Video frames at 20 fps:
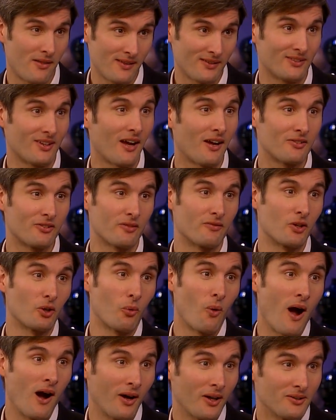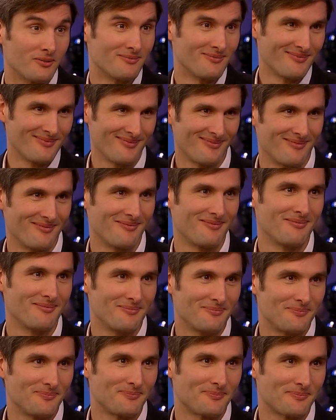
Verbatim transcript: the size of your wallet. Well, Charles,